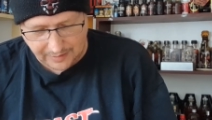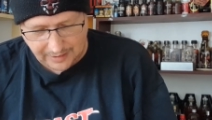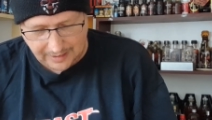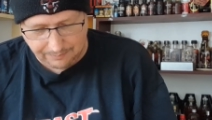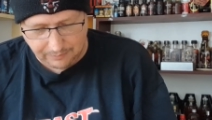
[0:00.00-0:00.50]

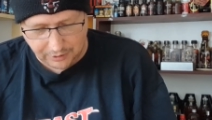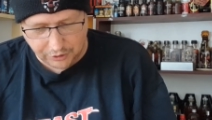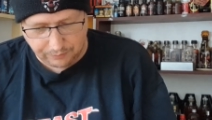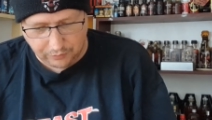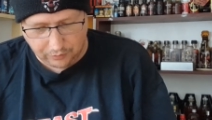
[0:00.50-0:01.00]
and
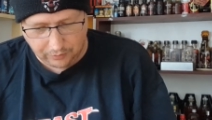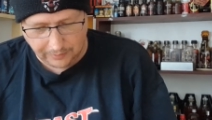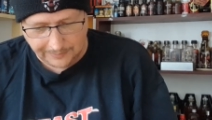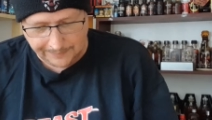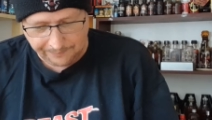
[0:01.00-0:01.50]
much more.
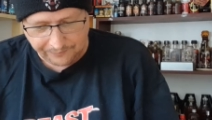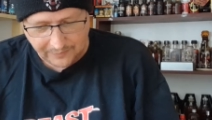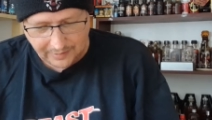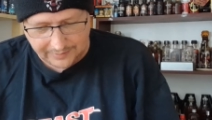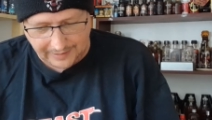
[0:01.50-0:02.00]

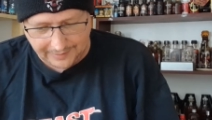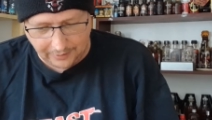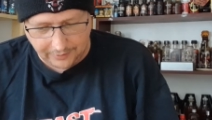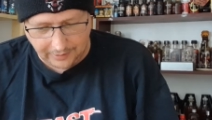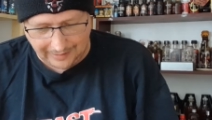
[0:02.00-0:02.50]

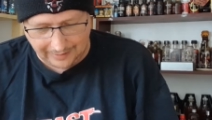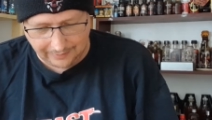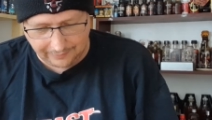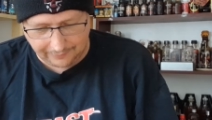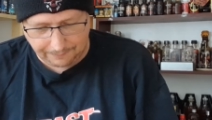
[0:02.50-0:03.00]
Taco Cat,
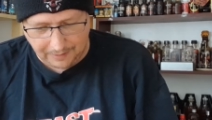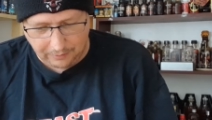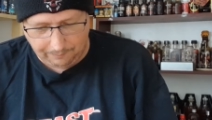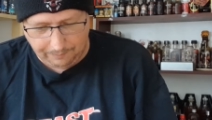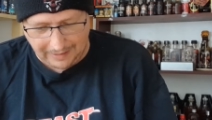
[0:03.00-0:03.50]

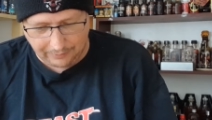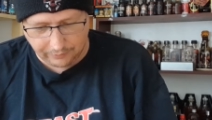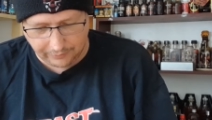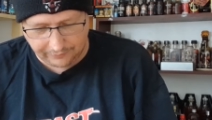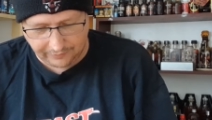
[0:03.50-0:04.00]
spelled
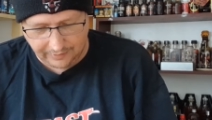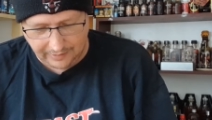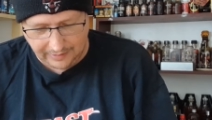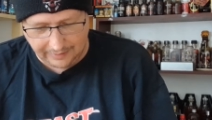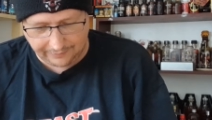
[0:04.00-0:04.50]
backwards,
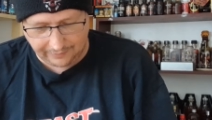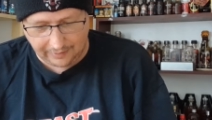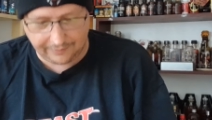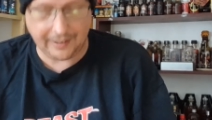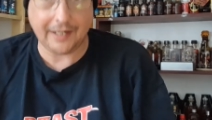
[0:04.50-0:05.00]
is
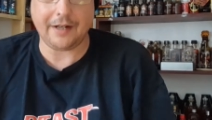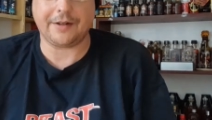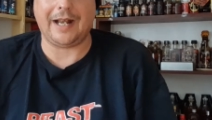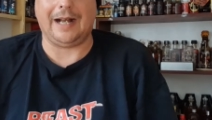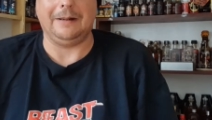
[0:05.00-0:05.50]
Taco
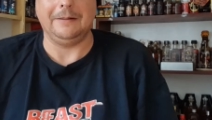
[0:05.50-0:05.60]
Cat.